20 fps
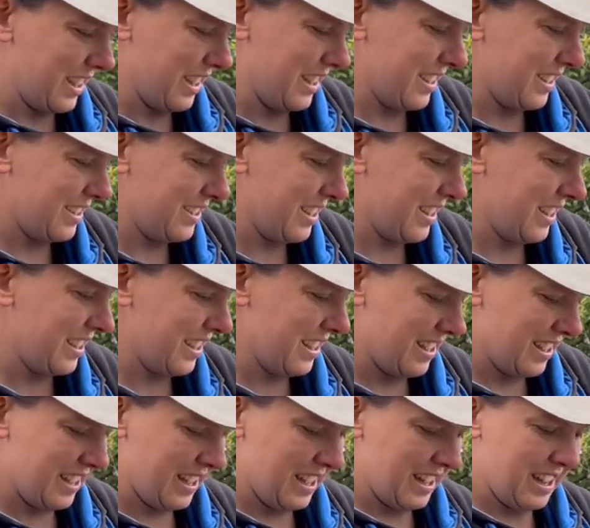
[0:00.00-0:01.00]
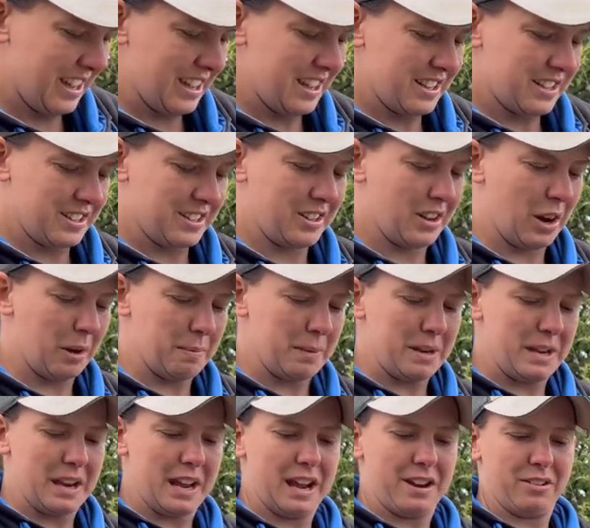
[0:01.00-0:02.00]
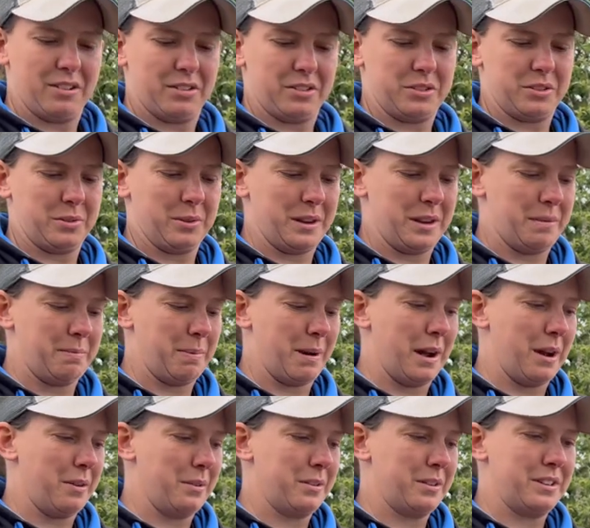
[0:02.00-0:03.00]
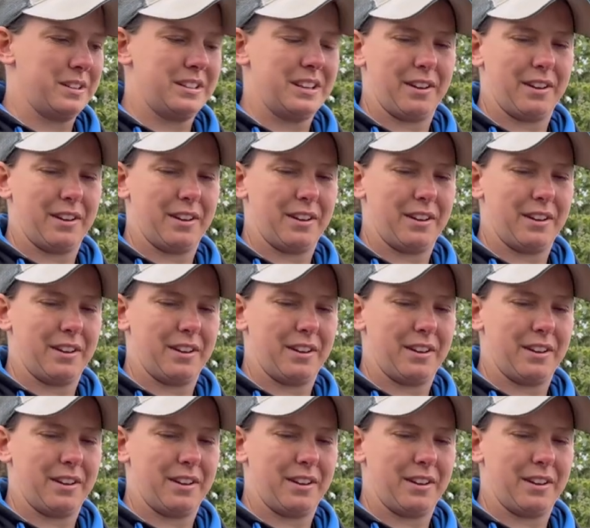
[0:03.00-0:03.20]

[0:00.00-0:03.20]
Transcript: is. Got to be near on £20,